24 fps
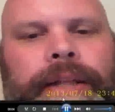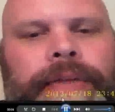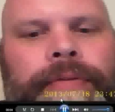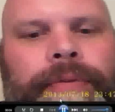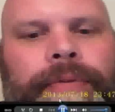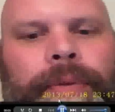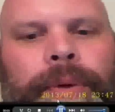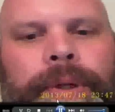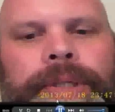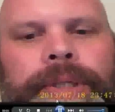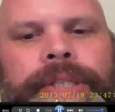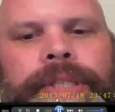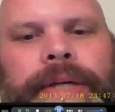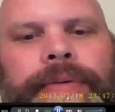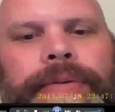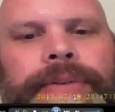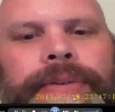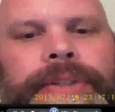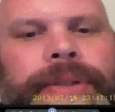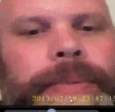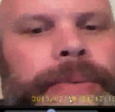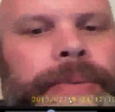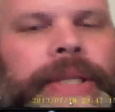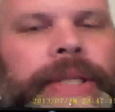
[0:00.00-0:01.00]

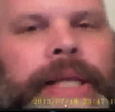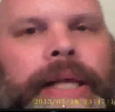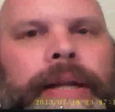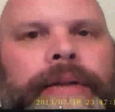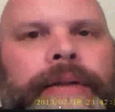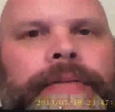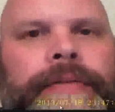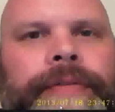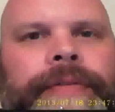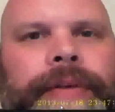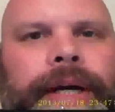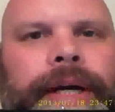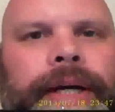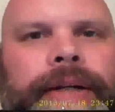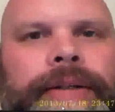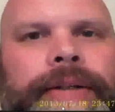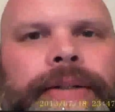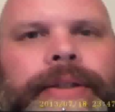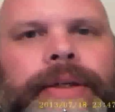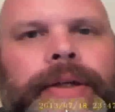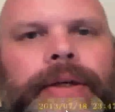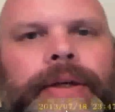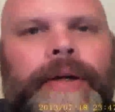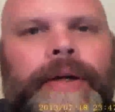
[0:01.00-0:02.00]
11:47, something to that
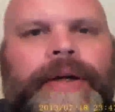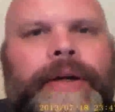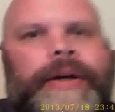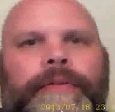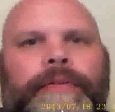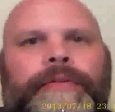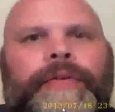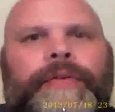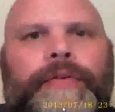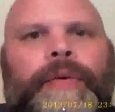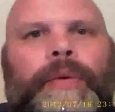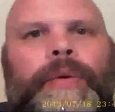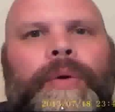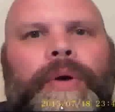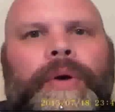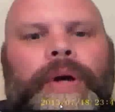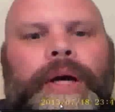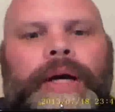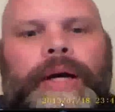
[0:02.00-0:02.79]
effect for